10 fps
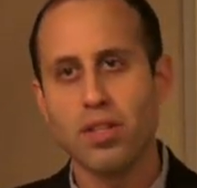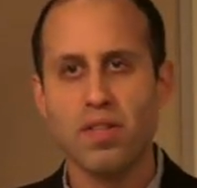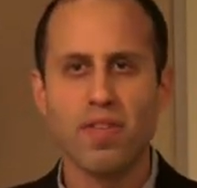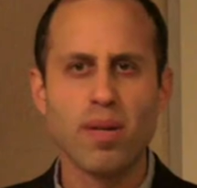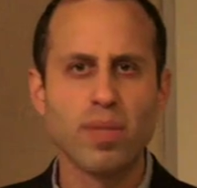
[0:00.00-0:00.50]
the
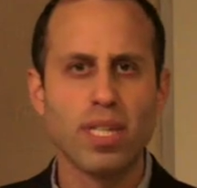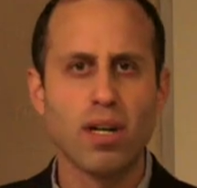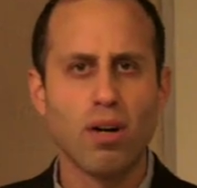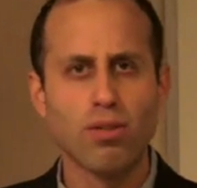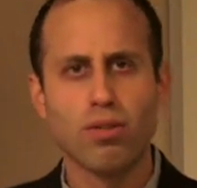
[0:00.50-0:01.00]
family
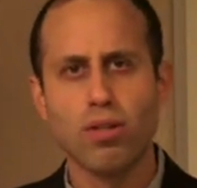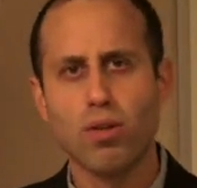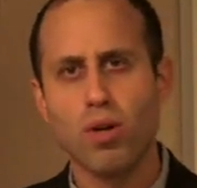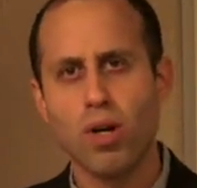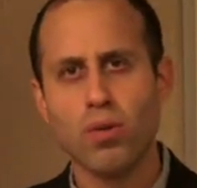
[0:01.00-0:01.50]

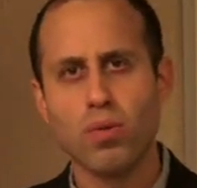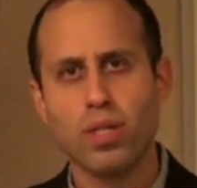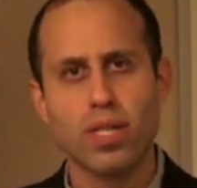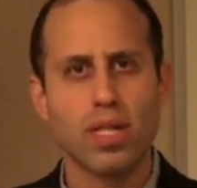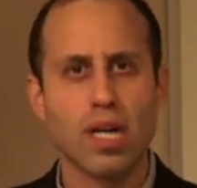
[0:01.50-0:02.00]
also
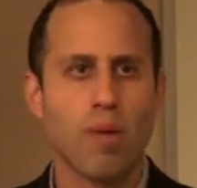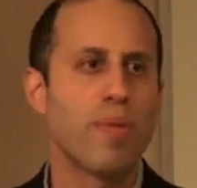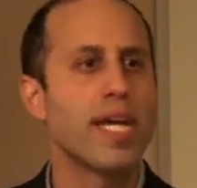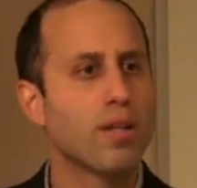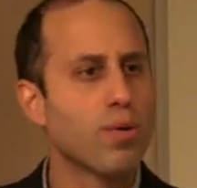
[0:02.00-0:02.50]
owned a
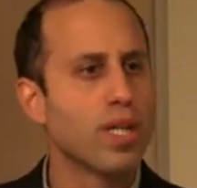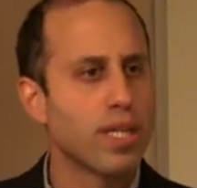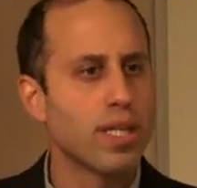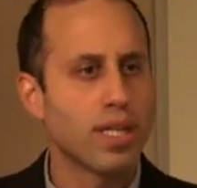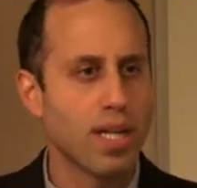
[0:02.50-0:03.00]

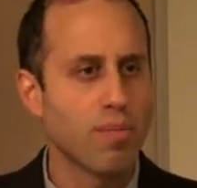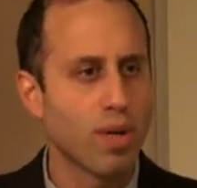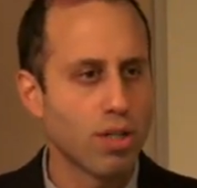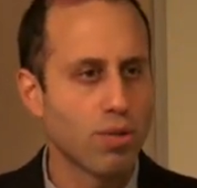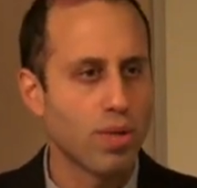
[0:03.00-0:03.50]
bakery in, in,
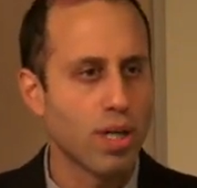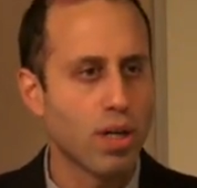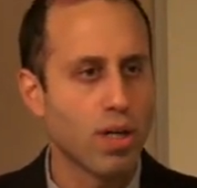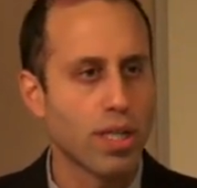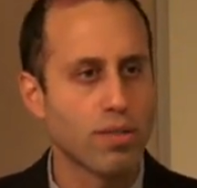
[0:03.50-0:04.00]

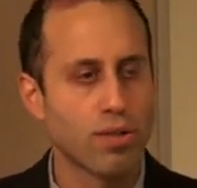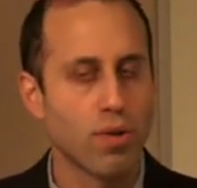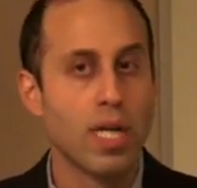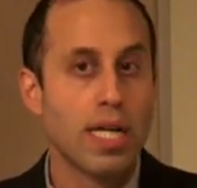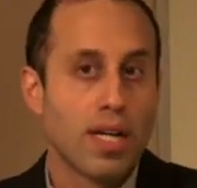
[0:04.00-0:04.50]
Montreal, and
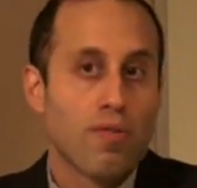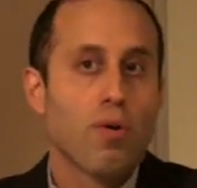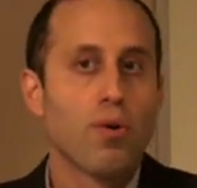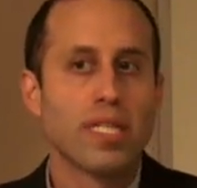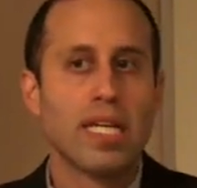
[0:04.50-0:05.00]
so of
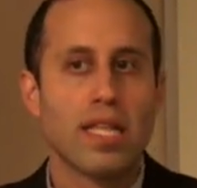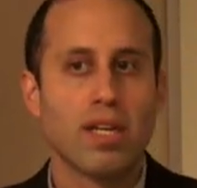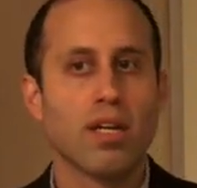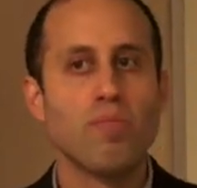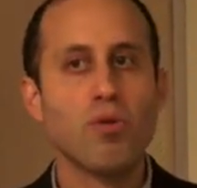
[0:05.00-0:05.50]
course
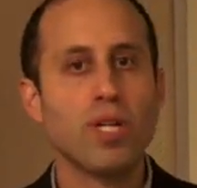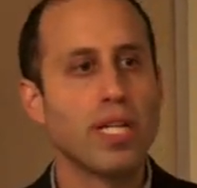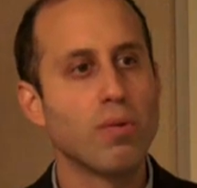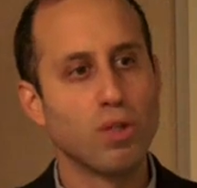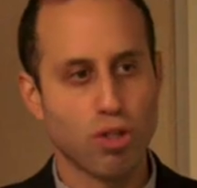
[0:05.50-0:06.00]
the
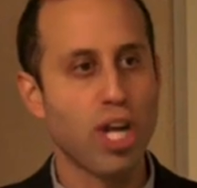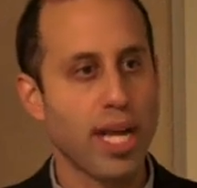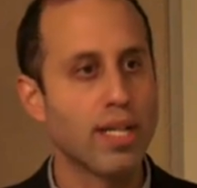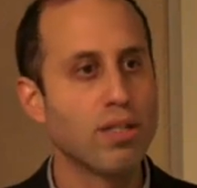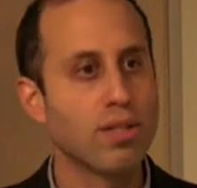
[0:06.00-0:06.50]
community was
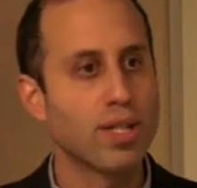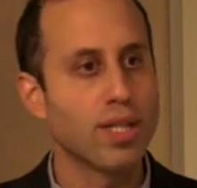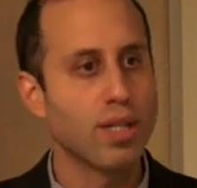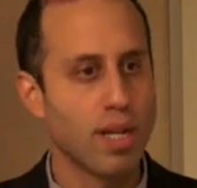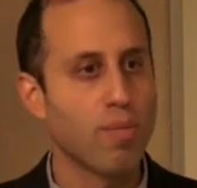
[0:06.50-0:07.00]
changed
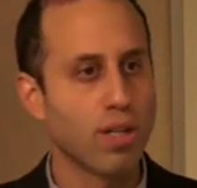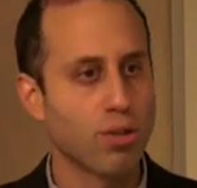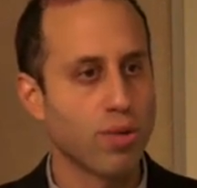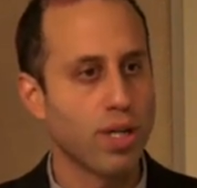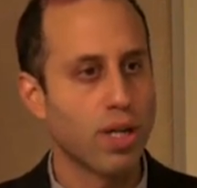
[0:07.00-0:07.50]
in, in
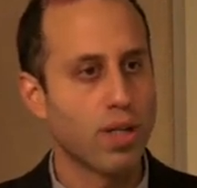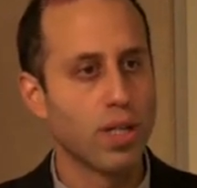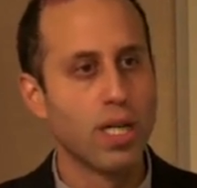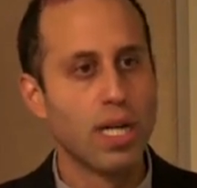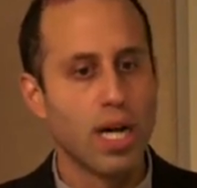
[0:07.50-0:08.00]

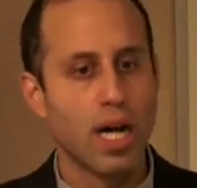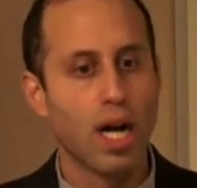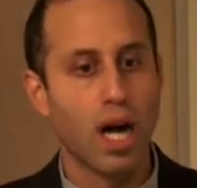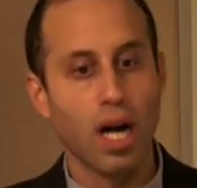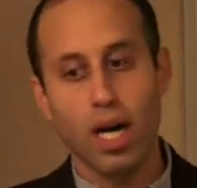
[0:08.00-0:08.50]
Montreal.
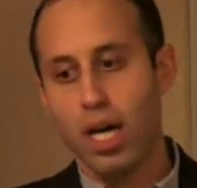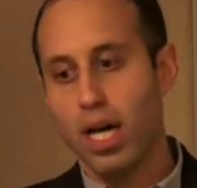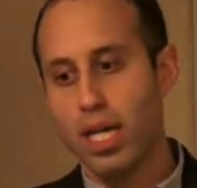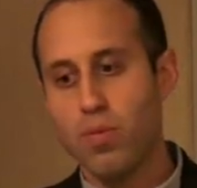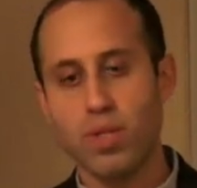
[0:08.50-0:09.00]

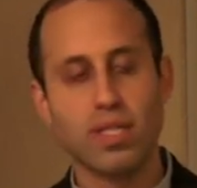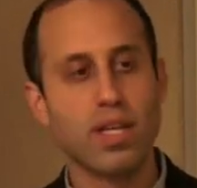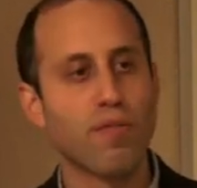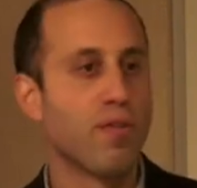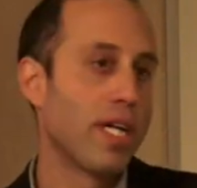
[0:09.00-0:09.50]
it was
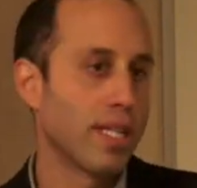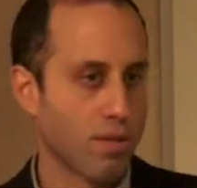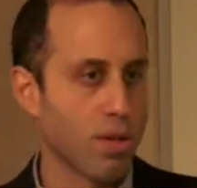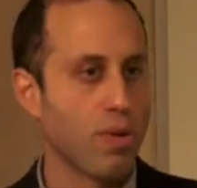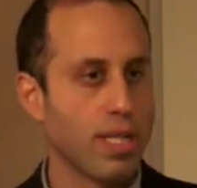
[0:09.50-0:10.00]
different, and
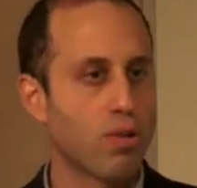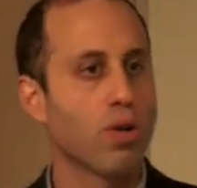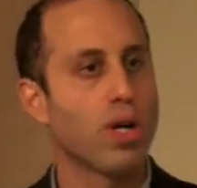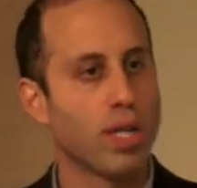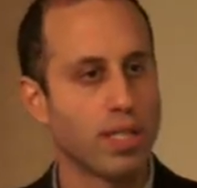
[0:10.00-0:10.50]
so he
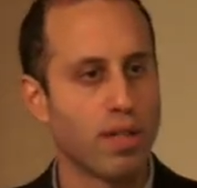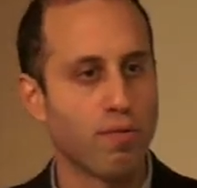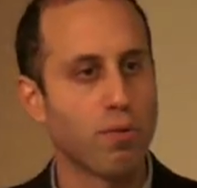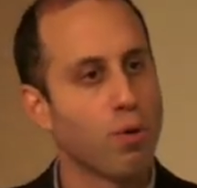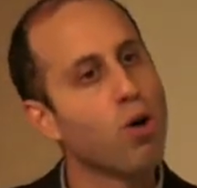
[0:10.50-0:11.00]
took on a
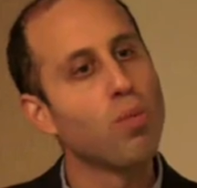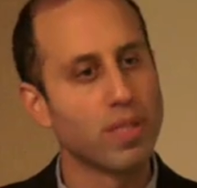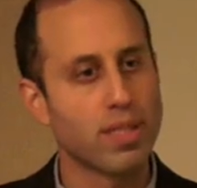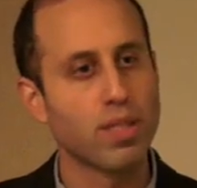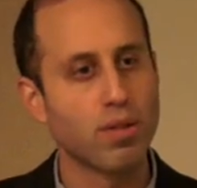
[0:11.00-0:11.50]
different role,
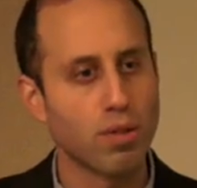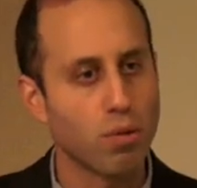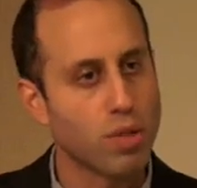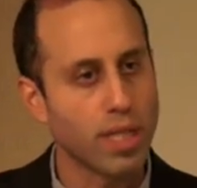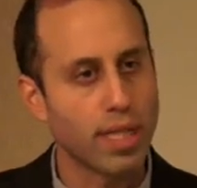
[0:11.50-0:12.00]
but still
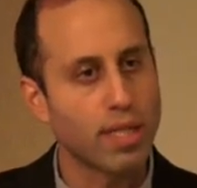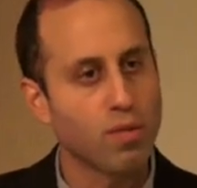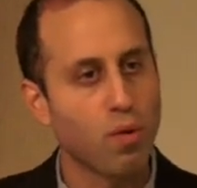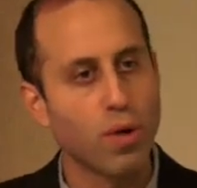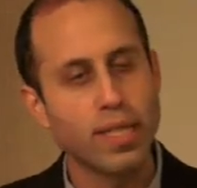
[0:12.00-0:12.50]
using his
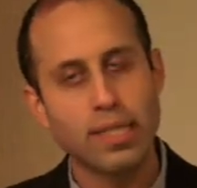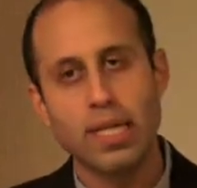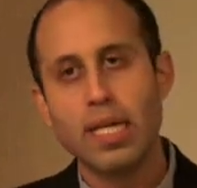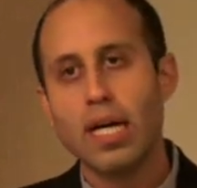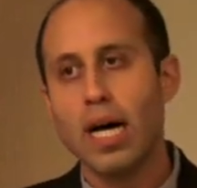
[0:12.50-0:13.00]
voice.
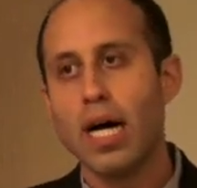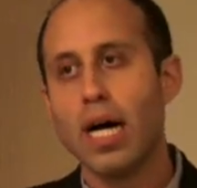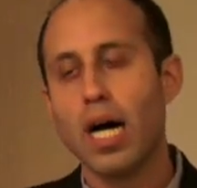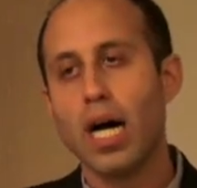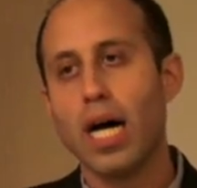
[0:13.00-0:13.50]

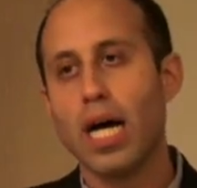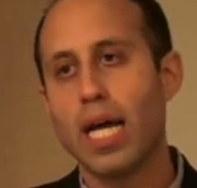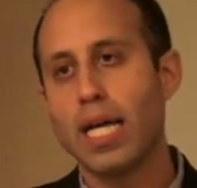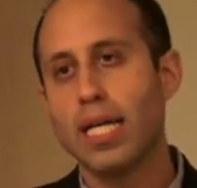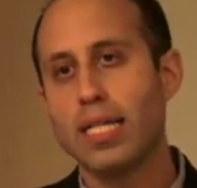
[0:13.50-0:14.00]

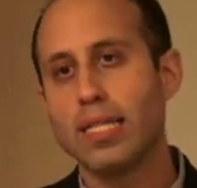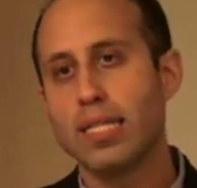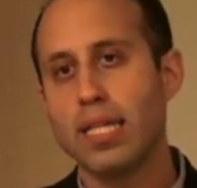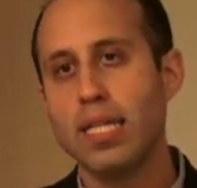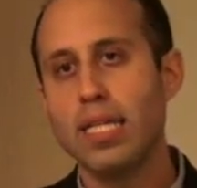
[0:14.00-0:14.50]
and
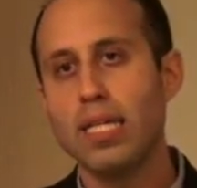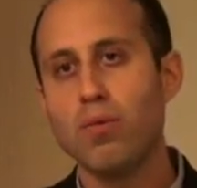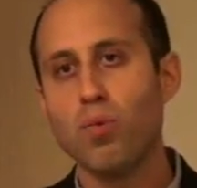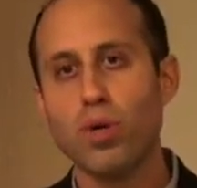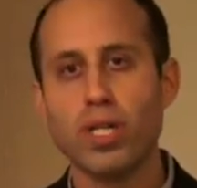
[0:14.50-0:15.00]
he
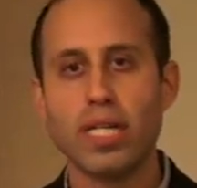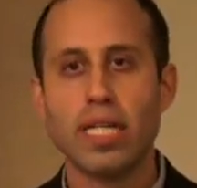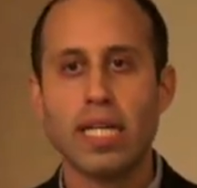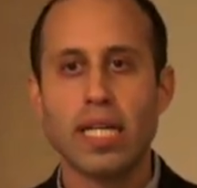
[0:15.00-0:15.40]
would